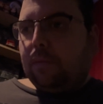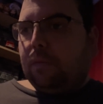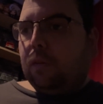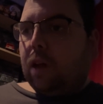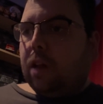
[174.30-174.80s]

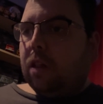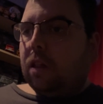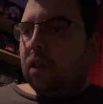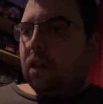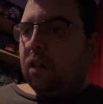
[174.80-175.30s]
Well,
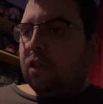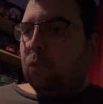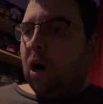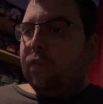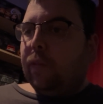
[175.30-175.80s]
there's
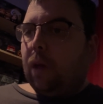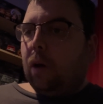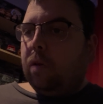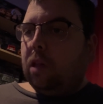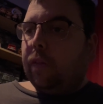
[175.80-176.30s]
12 of those, and